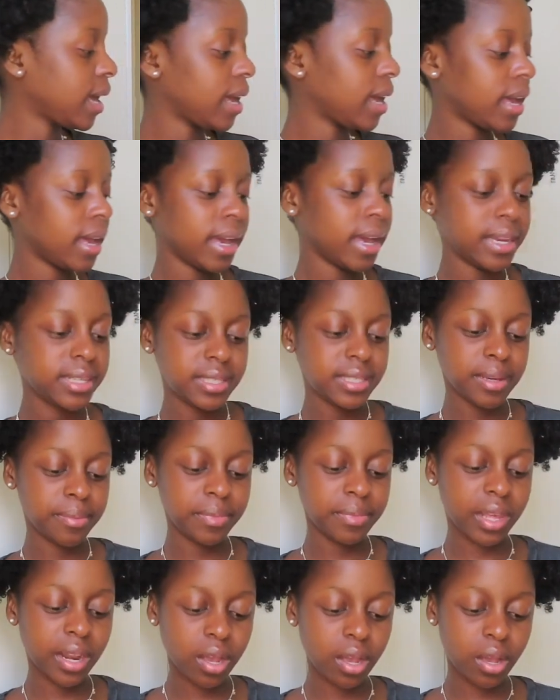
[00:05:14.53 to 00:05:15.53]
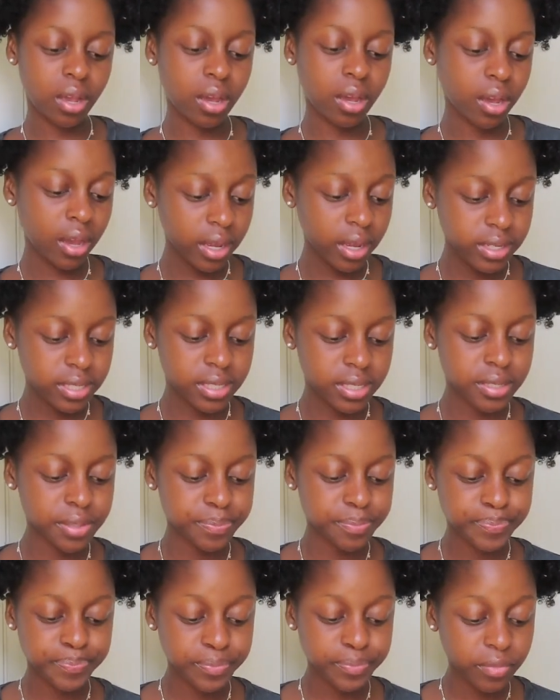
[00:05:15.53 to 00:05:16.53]
item that I've got.
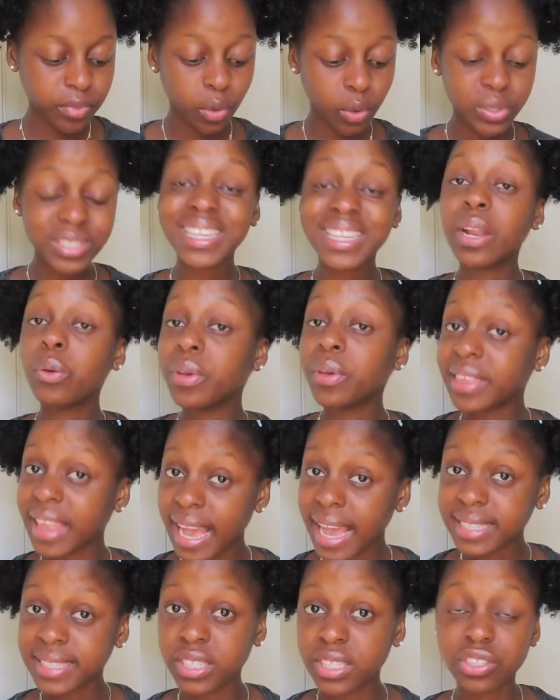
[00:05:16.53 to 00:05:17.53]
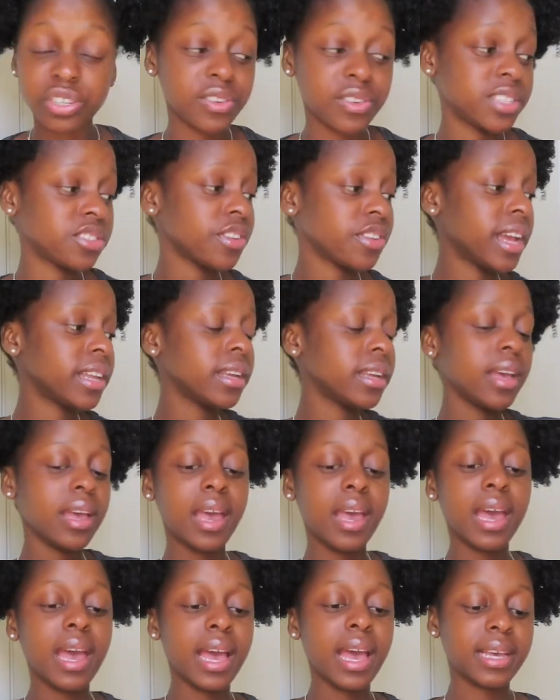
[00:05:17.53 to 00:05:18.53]
We're starting with accessories, right?
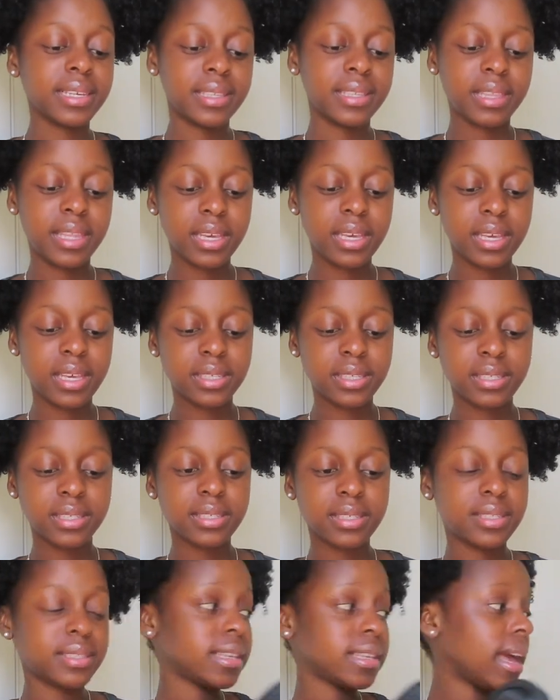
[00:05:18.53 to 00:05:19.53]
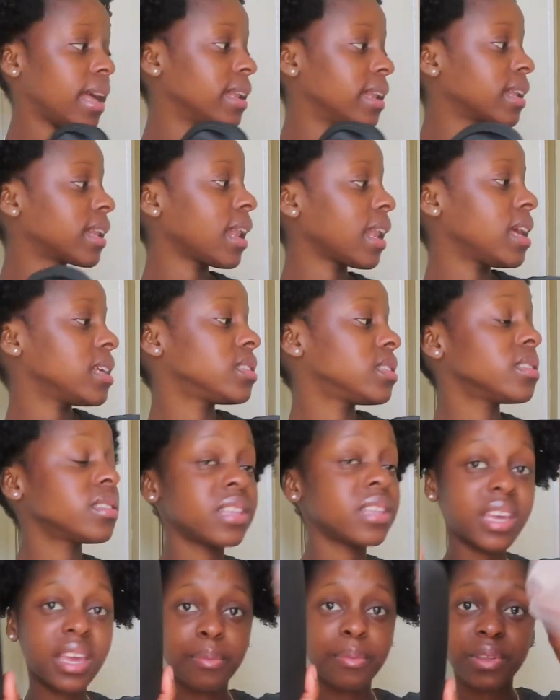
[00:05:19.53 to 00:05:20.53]
As this sunglasses,
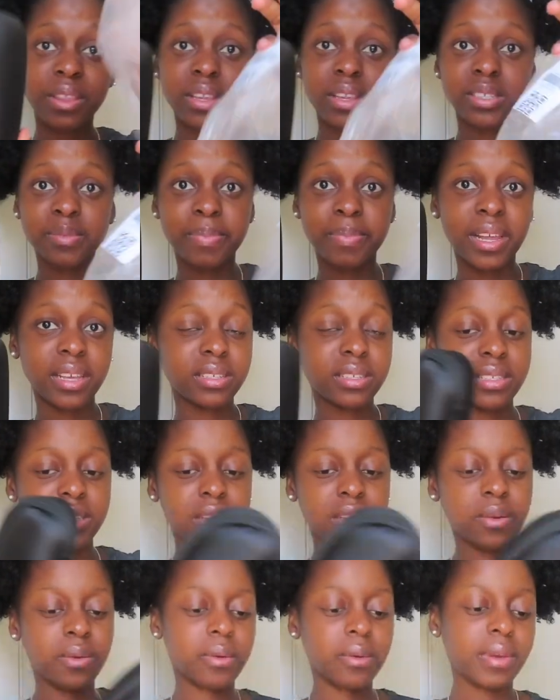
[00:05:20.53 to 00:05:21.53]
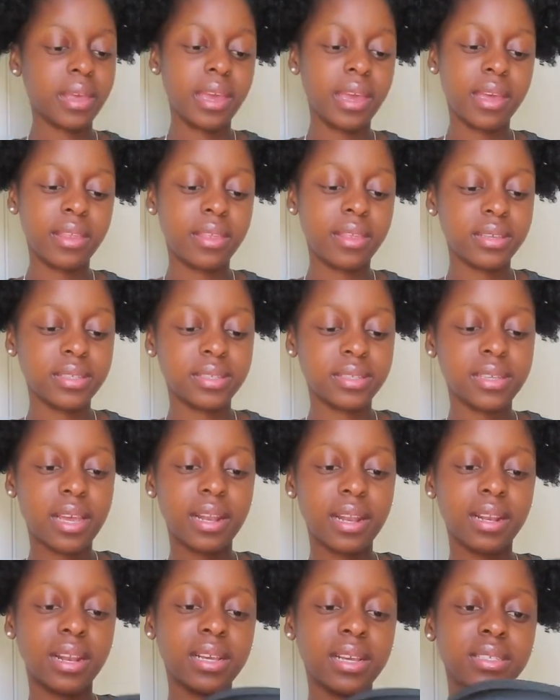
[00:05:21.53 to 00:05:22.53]
they came in this plastic. Okay, the
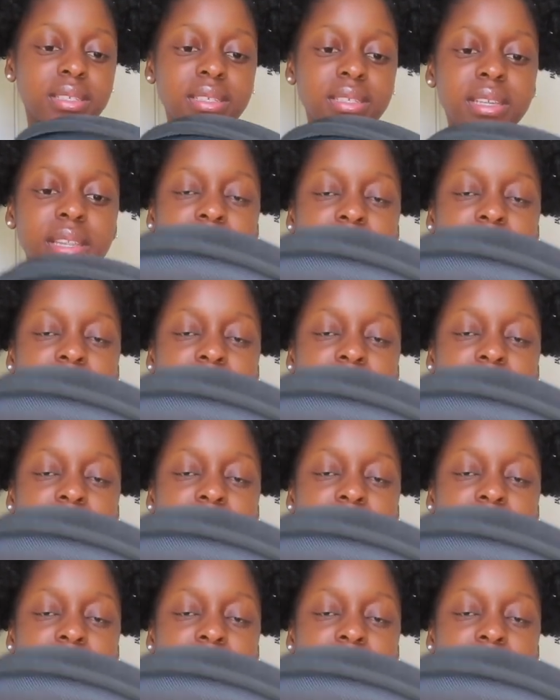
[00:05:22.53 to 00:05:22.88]
sunglasses, and